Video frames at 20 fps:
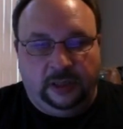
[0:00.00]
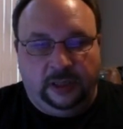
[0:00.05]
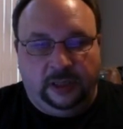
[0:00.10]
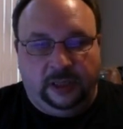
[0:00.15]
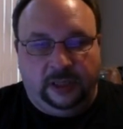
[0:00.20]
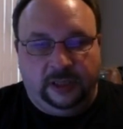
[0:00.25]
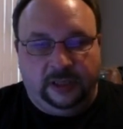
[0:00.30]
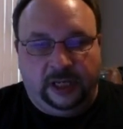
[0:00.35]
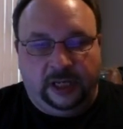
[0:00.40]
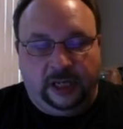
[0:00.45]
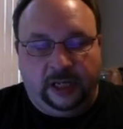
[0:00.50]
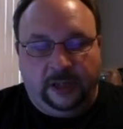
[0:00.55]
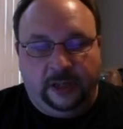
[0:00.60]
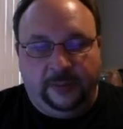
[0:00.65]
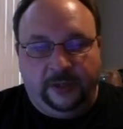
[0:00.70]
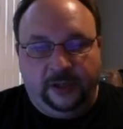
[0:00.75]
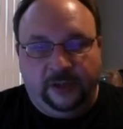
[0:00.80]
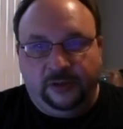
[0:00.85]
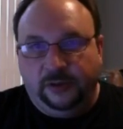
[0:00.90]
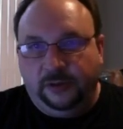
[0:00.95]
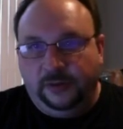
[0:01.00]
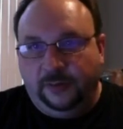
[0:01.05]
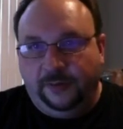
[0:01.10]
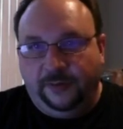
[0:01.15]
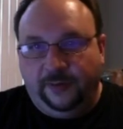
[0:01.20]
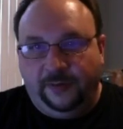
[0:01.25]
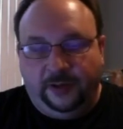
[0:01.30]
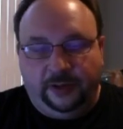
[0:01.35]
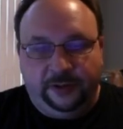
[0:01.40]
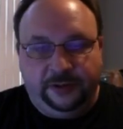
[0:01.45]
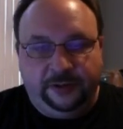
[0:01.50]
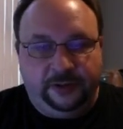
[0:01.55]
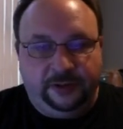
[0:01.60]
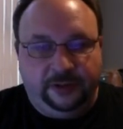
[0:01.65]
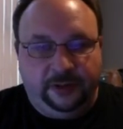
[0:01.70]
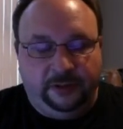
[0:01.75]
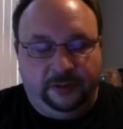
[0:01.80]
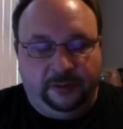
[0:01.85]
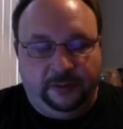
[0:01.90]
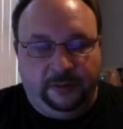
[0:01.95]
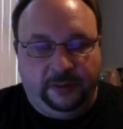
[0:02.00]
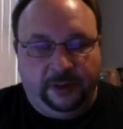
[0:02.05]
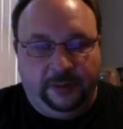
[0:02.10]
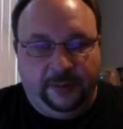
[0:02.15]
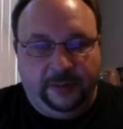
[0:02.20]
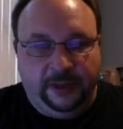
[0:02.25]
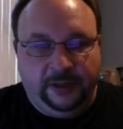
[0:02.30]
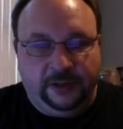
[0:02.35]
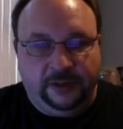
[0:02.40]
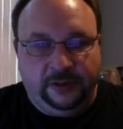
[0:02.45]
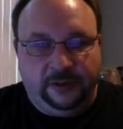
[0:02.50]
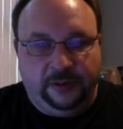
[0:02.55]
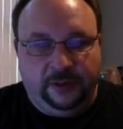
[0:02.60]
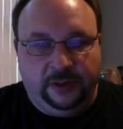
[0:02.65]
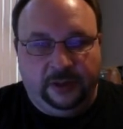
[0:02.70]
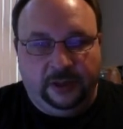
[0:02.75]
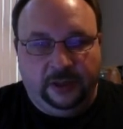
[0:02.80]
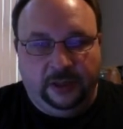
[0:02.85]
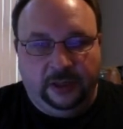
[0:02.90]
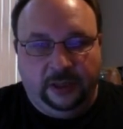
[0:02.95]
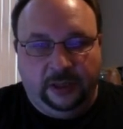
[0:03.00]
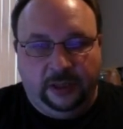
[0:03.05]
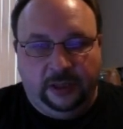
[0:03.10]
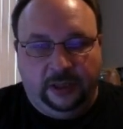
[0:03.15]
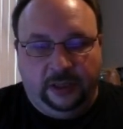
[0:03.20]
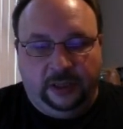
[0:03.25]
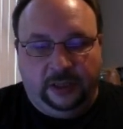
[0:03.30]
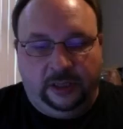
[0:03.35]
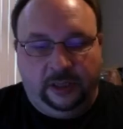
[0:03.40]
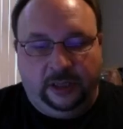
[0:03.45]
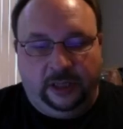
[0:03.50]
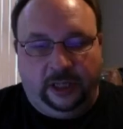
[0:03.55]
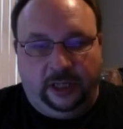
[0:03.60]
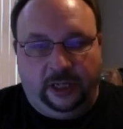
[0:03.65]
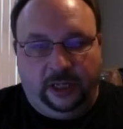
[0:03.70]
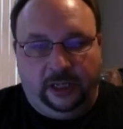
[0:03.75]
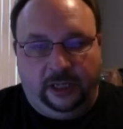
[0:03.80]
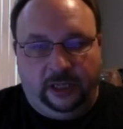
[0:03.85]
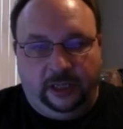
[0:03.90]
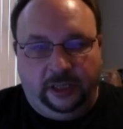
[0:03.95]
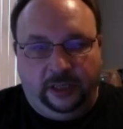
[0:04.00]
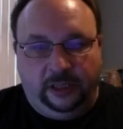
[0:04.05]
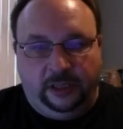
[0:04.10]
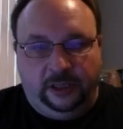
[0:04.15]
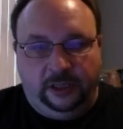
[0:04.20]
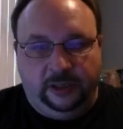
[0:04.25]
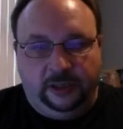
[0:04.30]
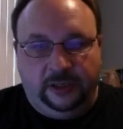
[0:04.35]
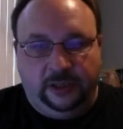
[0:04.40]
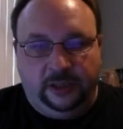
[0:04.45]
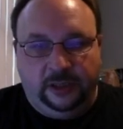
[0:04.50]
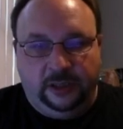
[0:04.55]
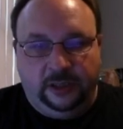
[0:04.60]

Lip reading: And is that going to be true or false? So we want to make sure that it is